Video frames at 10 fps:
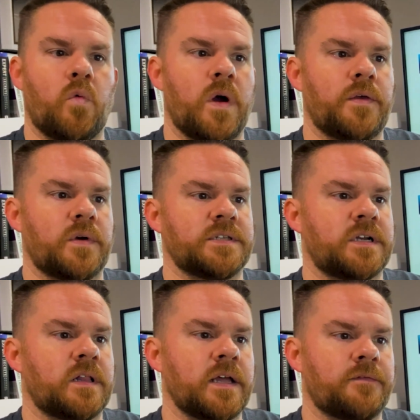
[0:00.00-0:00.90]
whether it's
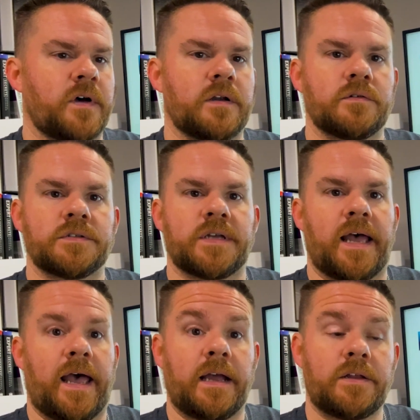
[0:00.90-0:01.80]
ClickFunnels,
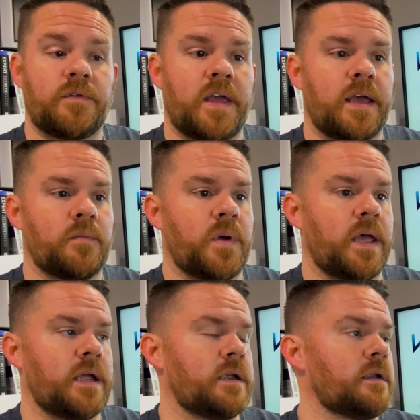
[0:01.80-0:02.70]

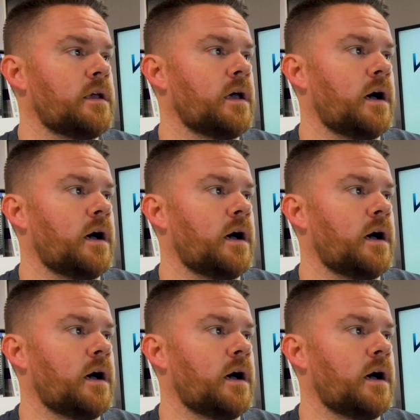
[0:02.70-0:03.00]
ActiveCampaign,